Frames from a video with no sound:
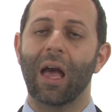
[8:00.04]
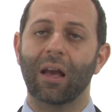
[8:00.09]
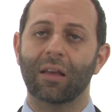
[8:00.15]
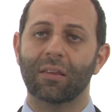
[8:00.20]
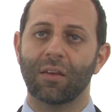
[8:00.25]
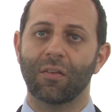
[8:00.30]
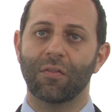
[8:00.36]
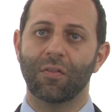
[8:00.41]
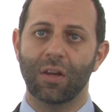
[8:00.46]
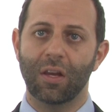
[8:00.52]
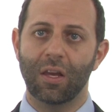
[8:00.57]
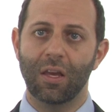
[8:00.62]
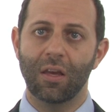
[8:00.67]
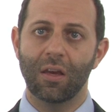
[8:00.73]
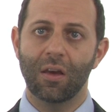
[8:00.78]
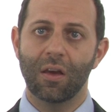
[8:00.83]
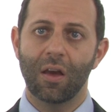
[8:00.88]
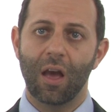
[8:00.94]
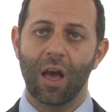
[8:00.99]

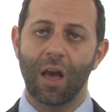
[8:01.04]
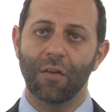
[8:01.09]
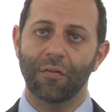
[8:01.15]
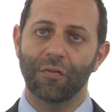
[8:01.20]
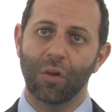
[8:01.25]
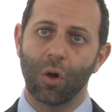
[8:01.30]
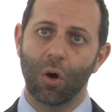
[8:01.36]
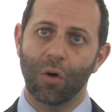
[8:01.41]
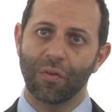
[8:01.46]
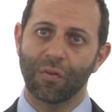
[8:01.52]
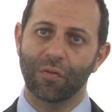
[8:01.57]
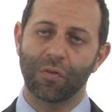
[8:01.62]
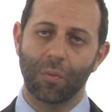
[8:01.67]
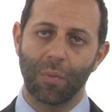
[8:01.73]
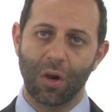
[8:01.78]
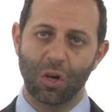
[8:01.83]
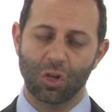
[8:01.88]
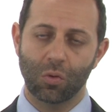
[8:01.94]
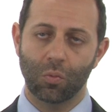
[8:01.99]
activity and flow of
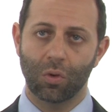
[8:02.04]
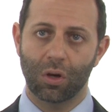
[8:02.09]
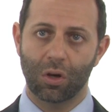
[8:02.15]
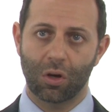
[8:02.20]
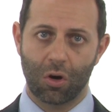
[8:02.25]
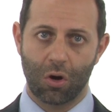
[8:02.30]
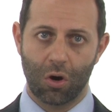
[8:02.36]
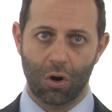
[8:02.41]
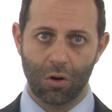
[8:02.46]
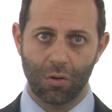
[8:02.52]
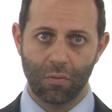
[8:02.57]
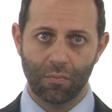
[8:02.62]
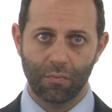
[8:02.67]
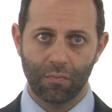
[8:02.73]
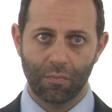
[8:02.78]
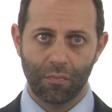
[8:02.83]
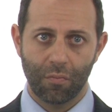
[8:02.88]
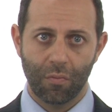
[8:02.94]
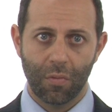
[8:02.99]
information would occur.
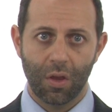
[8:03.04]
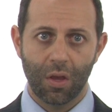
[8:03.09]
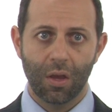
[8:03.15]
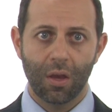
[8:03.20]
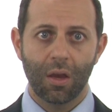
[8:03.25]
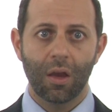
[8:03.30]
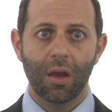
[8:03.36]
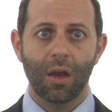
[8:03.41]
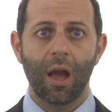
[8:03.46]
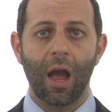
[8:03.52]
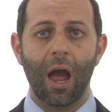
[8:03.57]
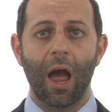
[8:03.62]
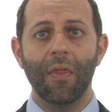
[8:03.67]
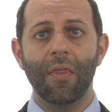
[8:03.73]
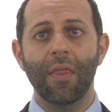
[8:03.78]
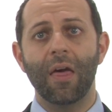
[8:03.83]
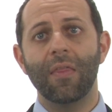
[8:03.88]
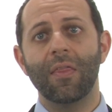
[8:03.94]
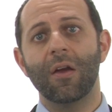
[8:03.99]

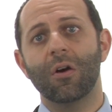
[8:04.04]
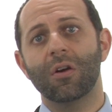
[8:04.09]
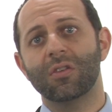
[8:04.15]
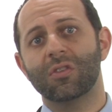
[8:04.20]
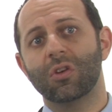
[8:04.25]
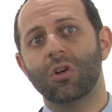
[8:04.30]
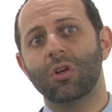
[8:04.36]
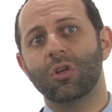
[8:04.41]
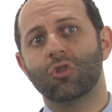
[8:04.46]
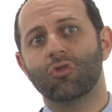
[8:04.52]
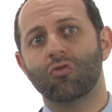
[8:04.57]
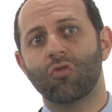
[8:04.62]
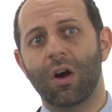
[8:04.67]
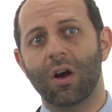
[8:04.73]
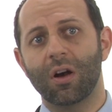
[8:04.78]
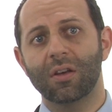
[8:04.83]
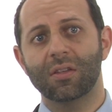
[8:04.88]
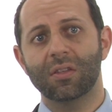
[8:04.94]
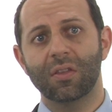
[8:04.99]
And then there are certain
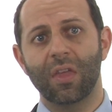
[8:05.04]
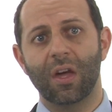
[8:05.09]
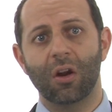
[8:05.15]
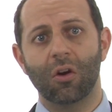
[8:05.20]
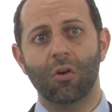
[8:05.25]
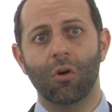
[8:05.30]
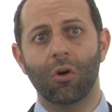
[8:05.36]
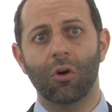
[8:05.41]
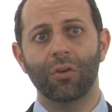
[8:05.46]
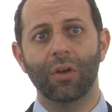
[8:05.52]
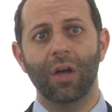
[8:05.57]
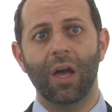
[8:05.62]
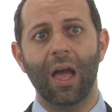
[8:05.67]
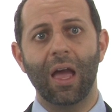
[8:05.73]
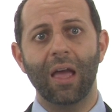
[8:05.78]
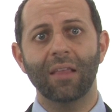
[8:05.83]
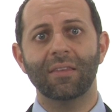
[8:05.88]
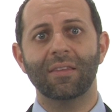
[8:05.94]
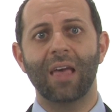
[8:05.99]
drugs that are called
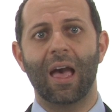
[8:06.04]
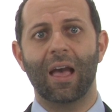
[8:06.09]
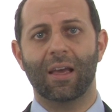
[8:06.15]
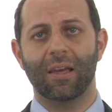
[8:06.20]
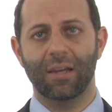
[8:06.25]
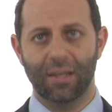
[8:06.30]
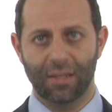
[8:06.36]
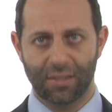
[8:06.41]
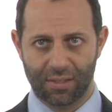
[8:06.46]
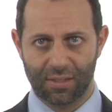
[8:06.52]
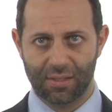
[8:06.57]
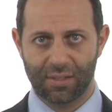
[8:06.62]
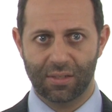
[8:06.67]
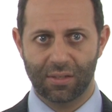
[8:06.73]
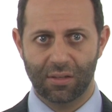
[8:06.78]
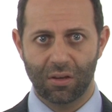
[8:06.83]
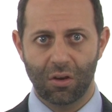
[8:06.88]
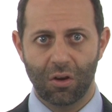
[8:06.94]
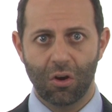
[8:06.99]

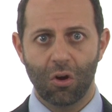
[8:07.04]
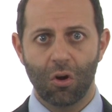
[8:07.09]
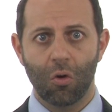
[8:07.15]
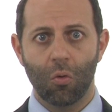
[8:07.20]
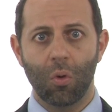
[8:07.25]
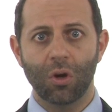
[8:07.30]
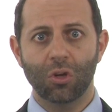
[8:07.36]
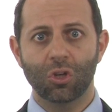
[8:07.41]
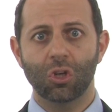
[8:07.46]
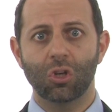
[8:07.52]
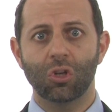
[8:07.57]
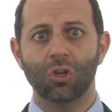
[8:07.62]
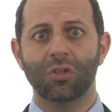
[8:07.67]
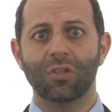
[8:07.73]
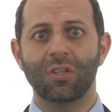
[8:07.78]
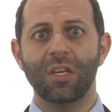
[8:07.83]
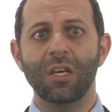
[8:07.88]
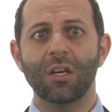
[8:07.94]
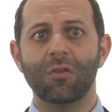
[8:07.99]
antagonists, which
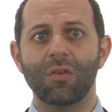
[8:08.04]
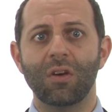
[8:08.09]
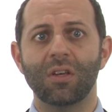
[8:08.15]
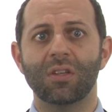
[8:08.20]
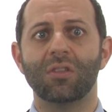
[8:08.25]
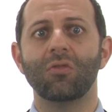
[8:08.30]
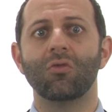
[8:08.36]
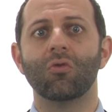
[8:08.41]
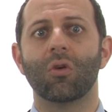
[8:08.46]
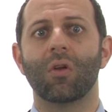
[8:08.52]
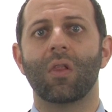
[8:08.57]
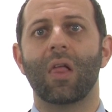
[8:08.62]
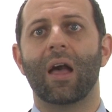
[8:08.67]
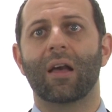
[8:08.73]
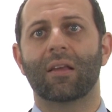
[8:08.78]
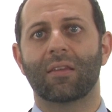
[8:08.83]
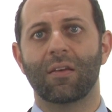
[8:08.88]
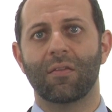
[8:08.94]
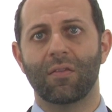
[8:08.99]
decrease neural
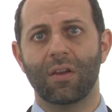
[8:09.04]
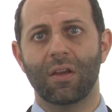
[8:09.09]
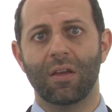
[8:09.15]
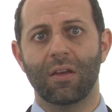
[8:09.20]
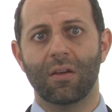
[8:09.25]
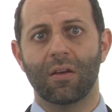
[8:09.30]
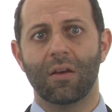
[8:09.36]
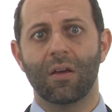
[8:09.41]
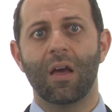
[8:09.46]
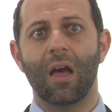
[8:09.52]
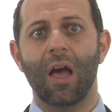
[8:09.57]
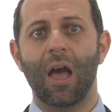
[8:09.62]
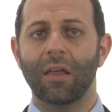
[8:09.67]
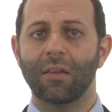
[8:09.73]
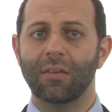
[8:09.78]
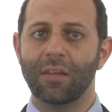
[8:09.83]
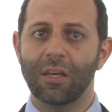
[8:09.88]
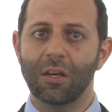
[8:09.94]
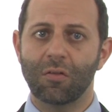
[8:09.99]
activity
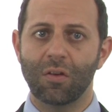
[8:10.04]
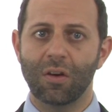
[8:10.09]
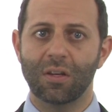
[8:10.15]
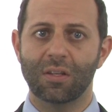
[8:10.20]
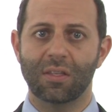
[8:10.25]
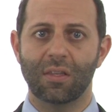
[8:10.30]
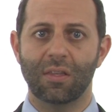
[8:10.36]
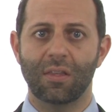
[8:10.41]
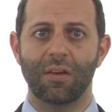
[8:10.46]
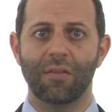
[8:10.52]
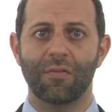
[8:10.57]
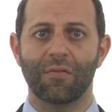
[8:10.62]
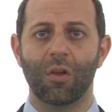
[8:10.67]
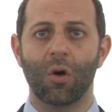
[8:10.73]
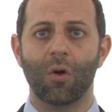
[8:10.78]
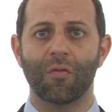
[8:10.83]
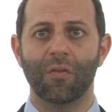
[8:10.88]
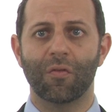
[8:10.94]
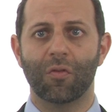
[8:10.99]
and decrease the
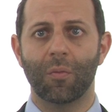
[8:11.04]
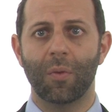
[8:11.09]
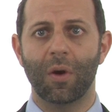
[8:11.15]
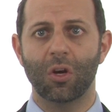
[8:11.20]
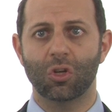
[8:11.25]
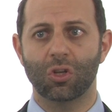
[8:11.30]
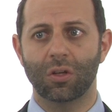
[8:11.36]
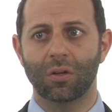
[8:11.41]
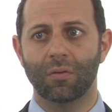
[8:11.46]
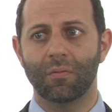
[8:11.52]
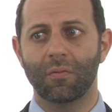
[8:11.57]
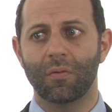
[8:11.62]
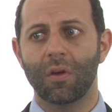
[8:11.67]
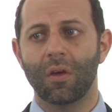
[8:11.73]
flow of information.